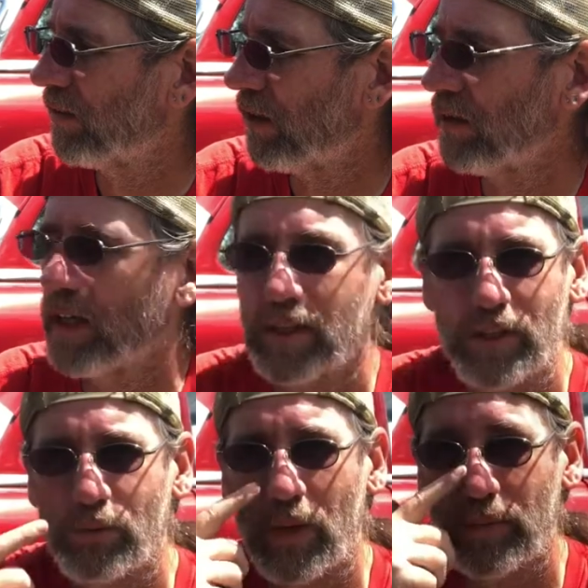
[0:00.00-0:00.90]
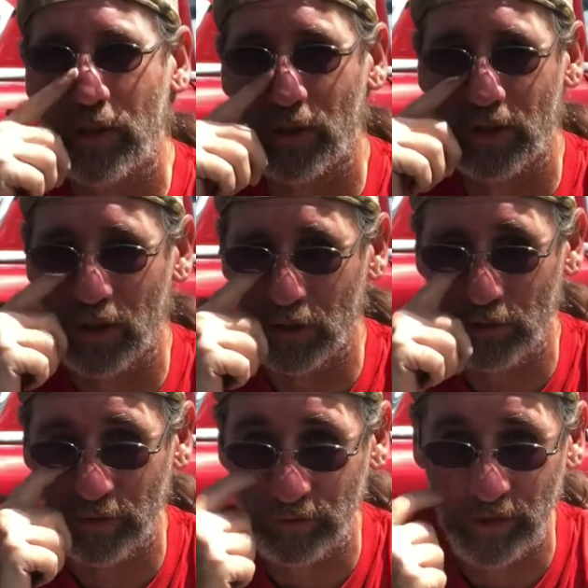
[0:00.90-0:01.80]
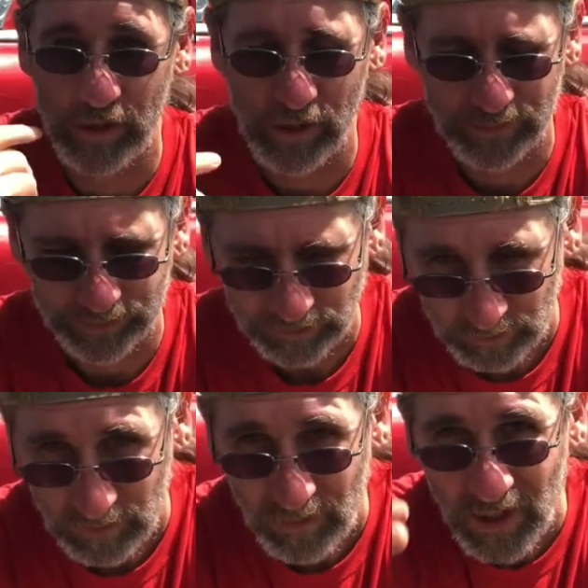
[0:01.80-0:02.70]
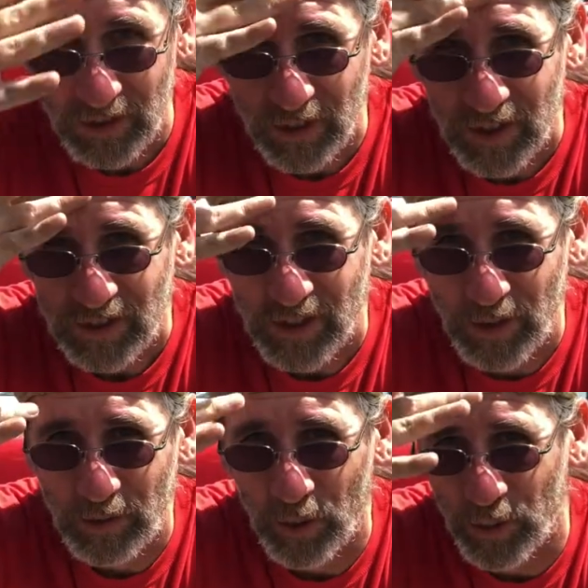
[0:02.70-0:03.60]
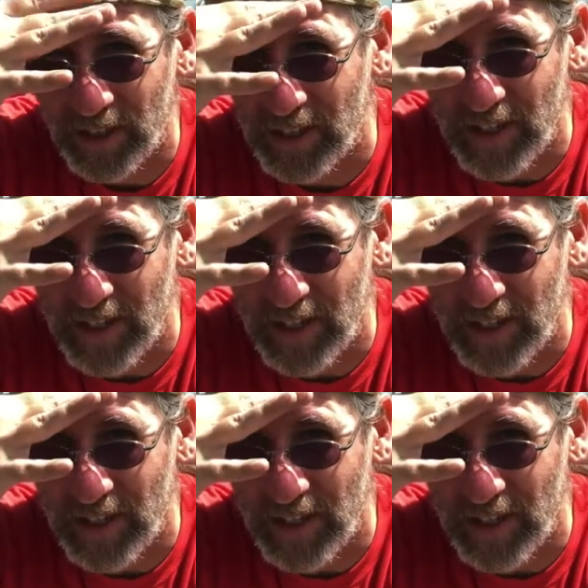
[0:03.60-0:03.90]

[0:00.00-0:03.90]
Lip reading: oh yeah, let's rub the dirt all over the face. It's like I'm going into